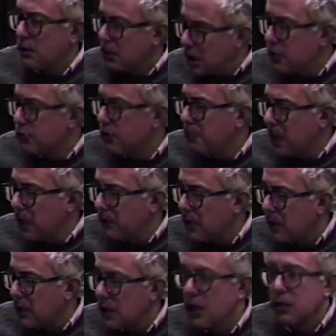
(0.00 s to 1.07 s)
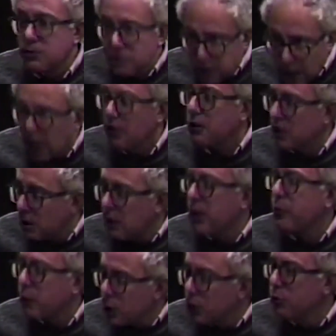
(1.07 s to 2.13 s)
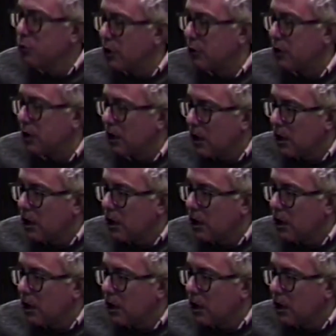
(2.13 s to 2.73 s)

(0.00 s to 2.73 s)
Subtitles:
needs repaving? And the answer is yes. You know what? We do know it.